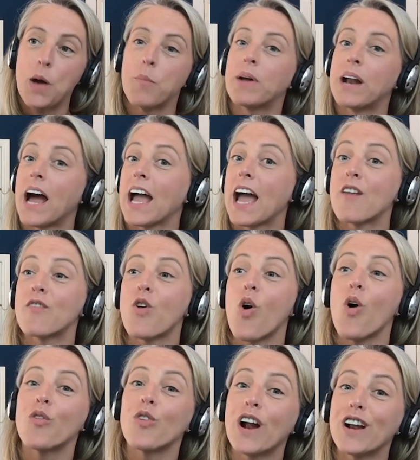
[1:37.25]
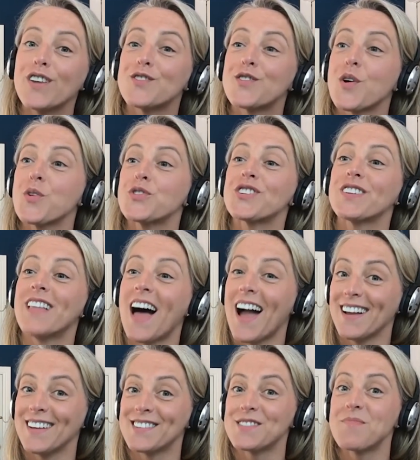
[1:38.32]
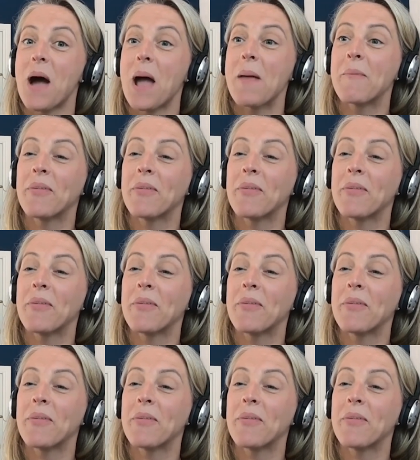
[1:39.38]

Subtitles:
but I have already socialized my